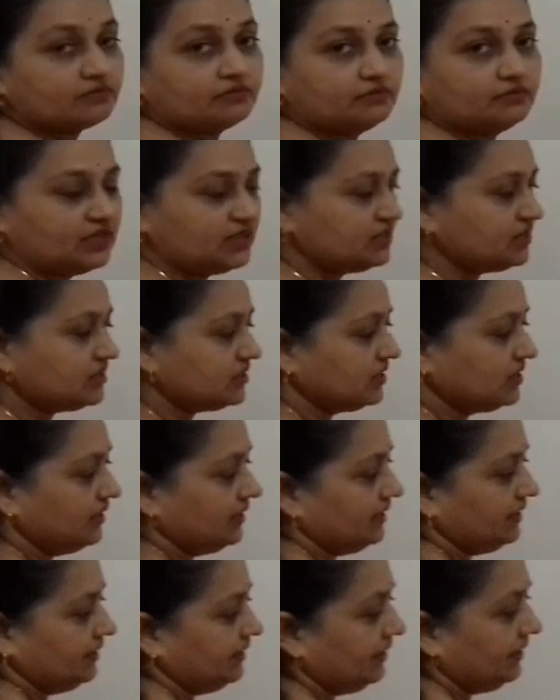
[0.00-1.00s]
means
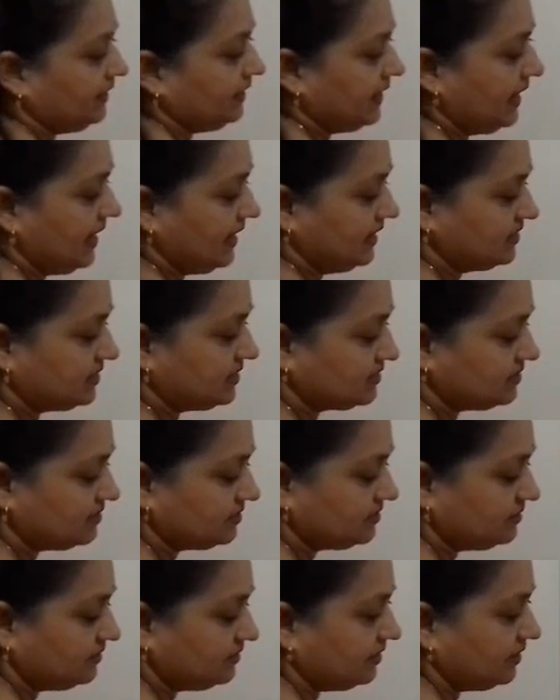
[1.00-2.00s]
it lies
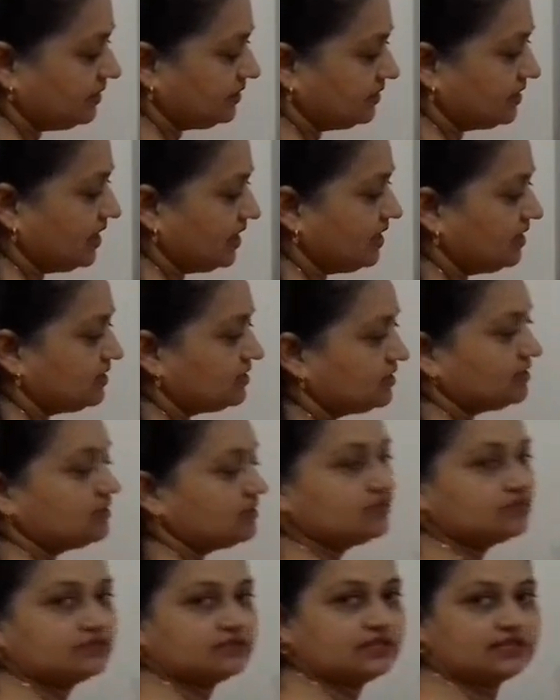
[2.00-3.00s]
in the
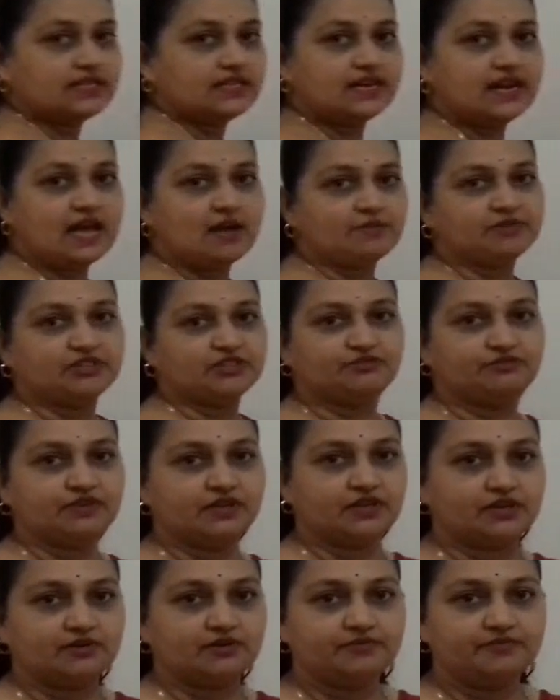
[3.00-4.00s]
Southern
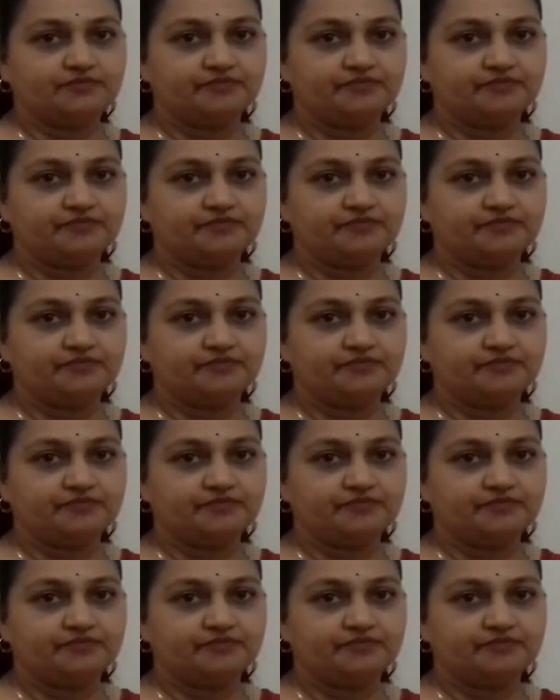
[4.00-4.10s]
Hemisphere.